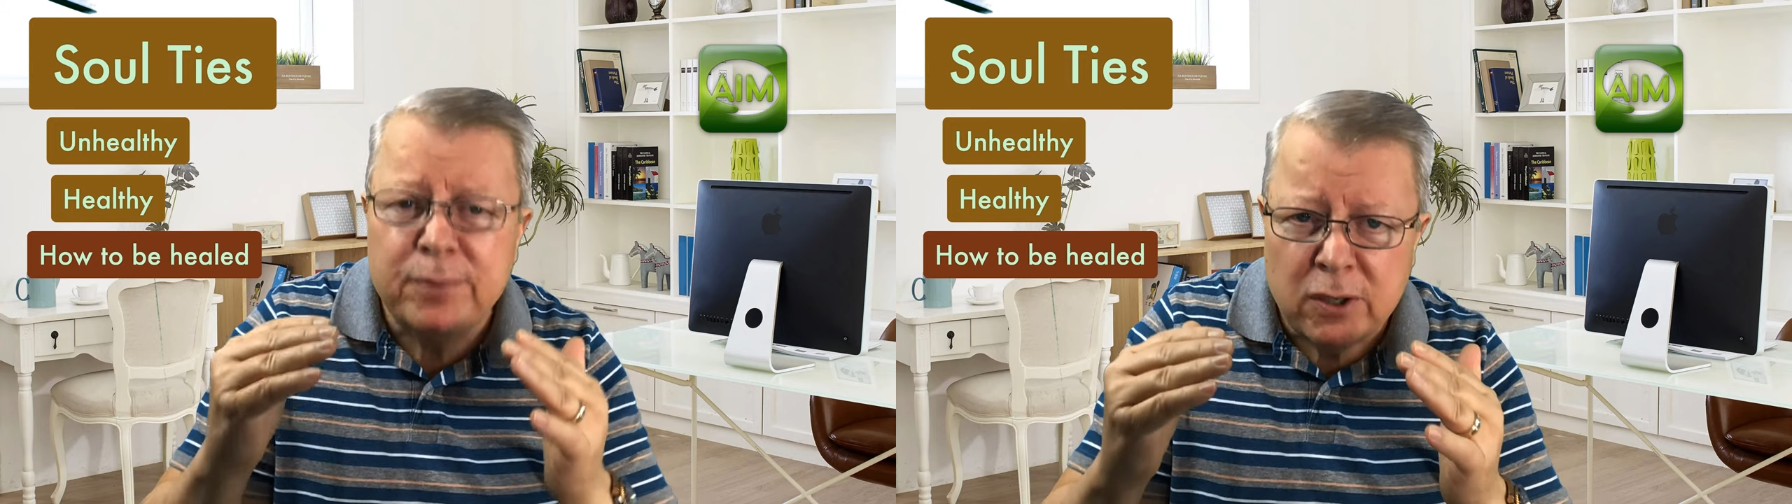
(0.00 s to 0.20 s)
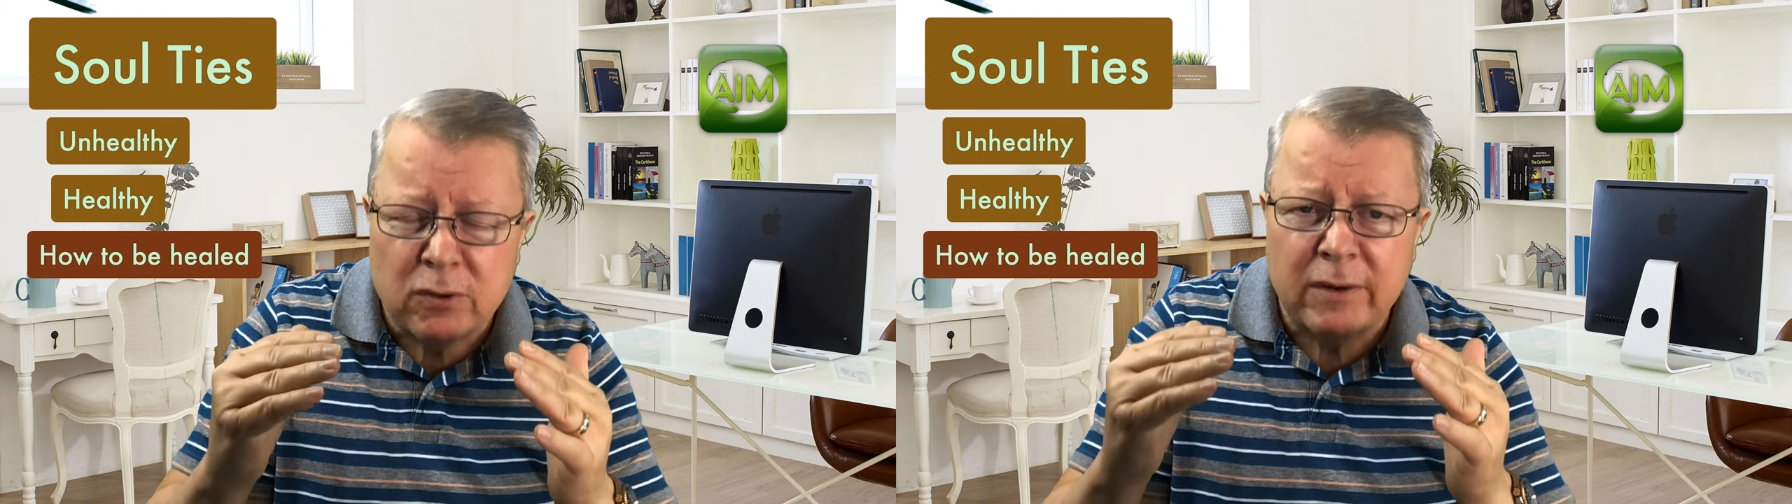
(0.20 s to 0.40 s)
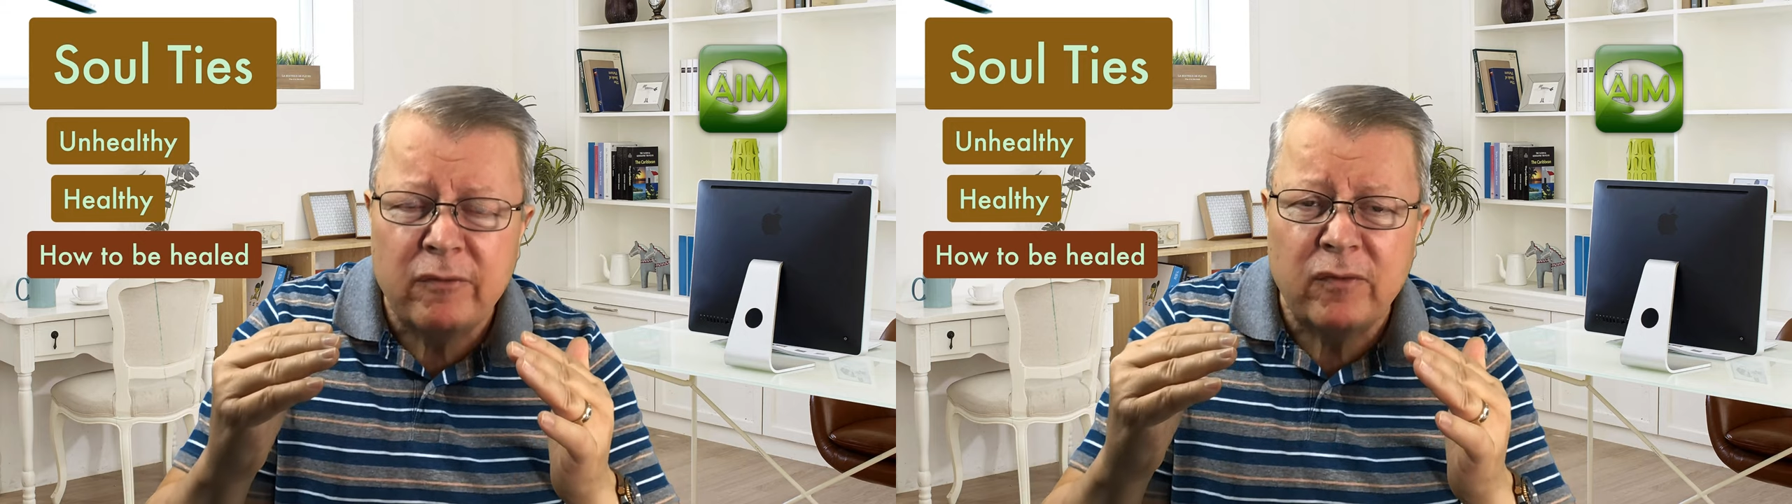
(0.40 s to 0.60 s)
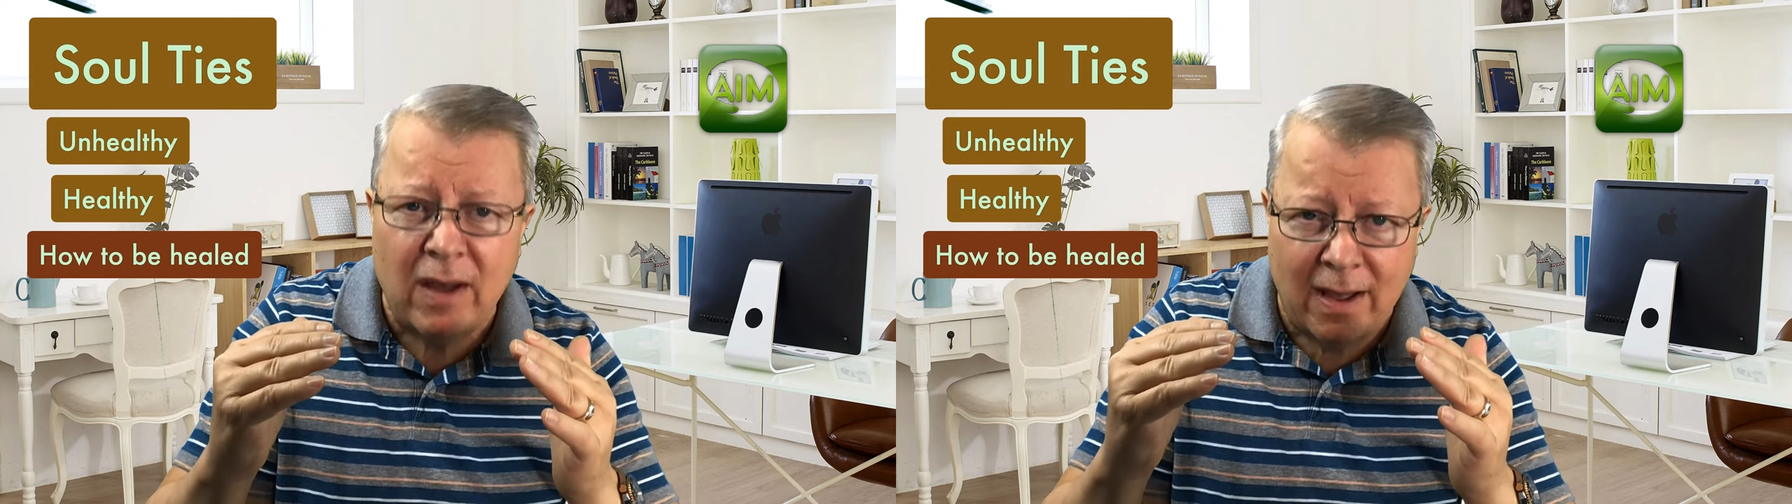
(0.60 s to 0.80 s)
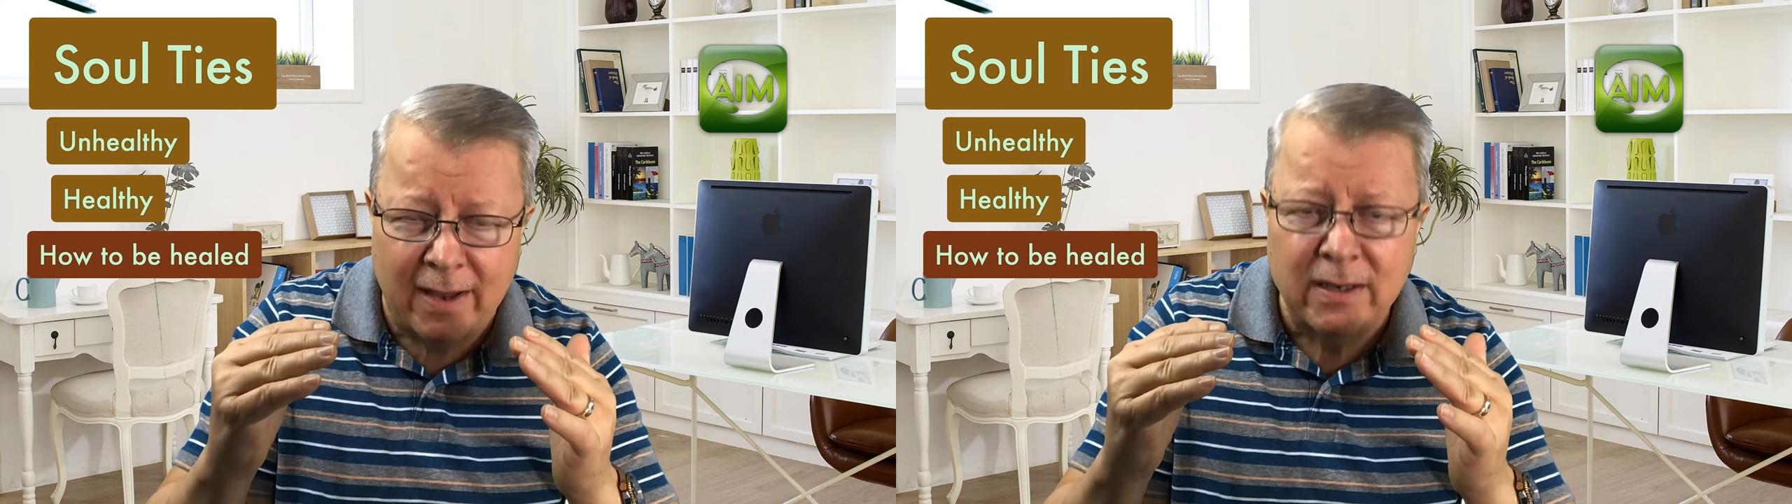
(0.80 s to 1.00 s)

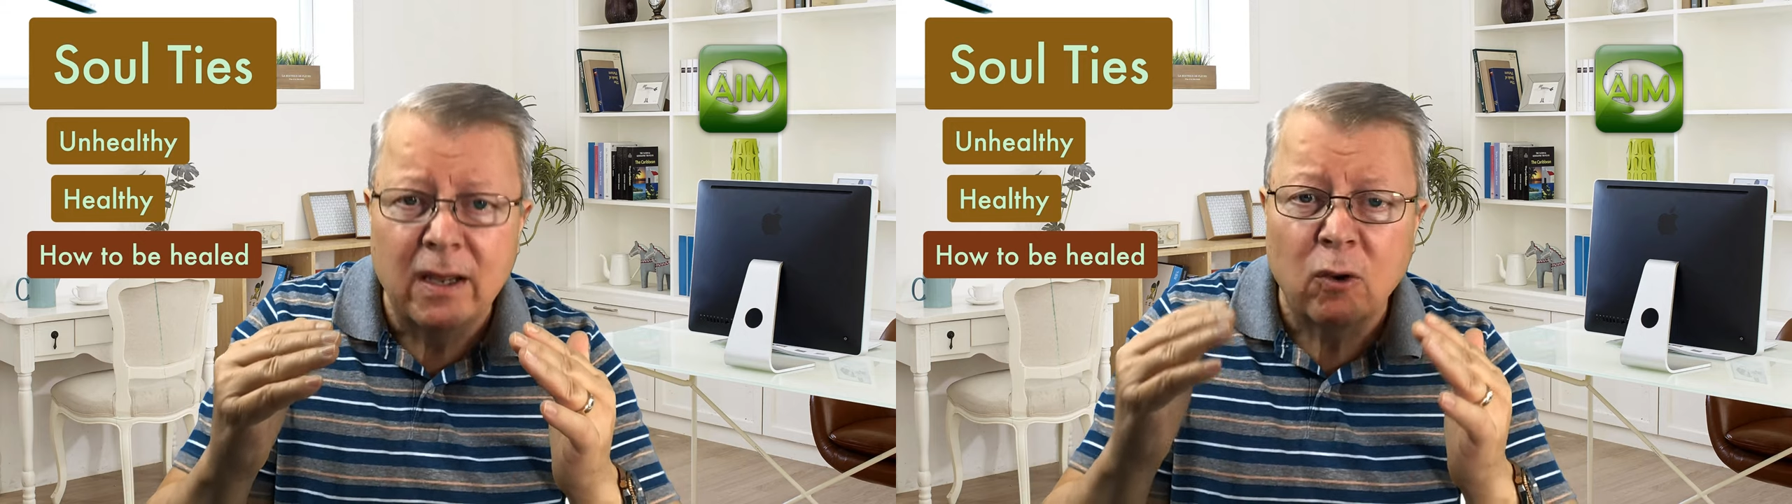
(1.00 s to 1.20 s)
purified,